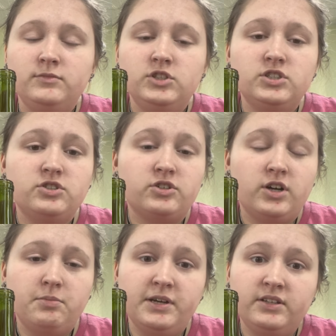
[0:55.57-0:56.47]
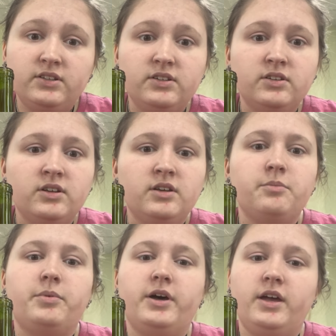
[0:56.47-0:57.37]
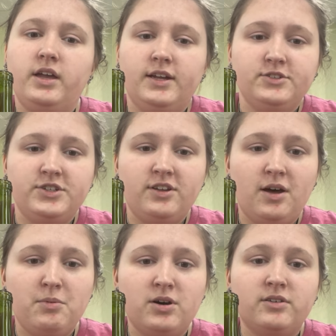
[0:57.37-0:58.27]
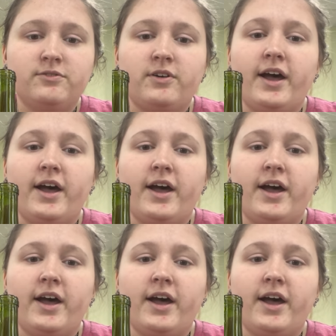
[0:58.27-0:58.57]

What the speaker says: just scrub it, but it should come off.